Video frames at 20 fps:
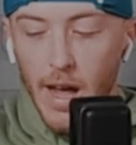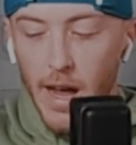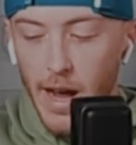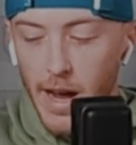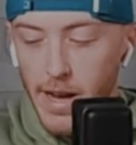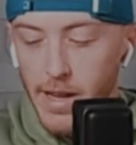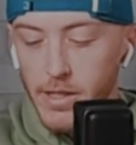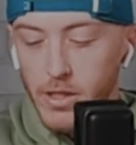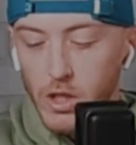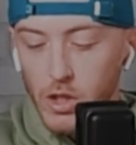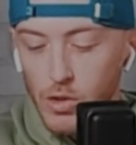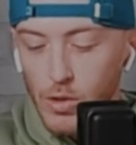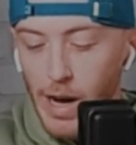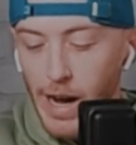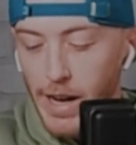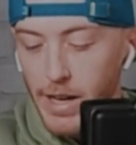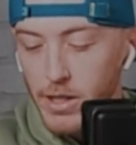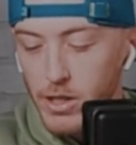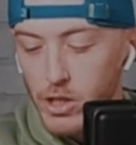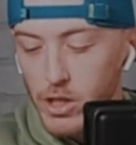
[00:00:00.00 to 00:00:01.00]
and
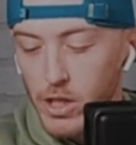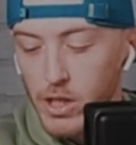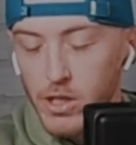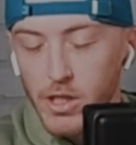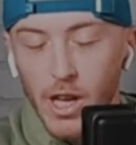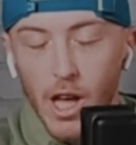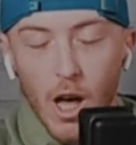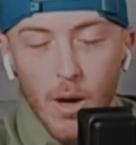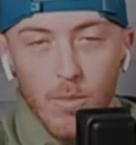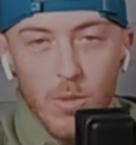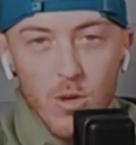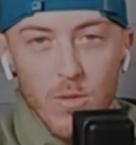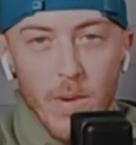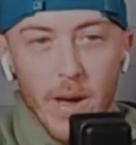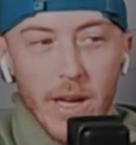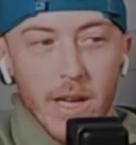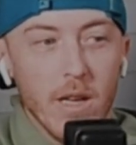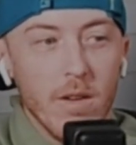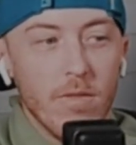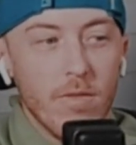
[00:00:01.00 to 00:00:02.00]
strategies to help you
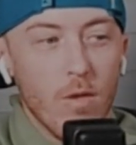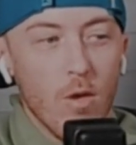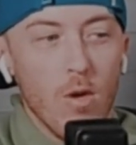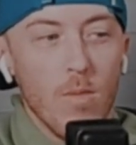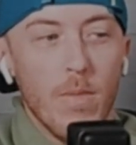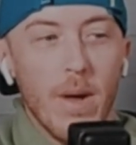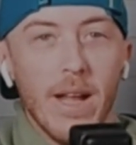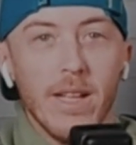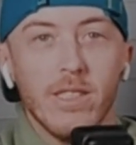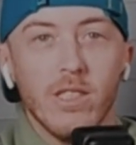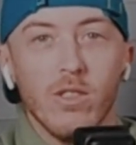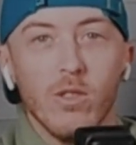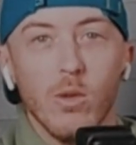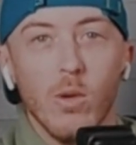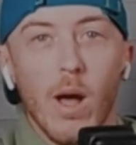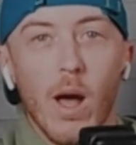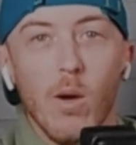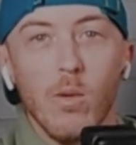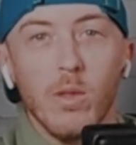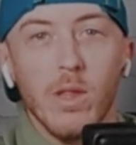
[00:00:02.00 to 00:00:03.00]
make informed bets
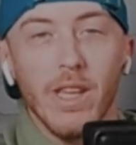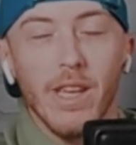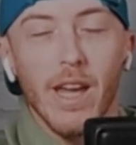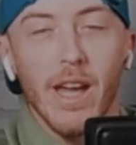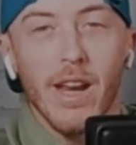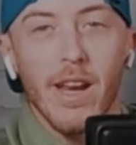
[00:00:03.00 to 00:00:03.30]
throughout the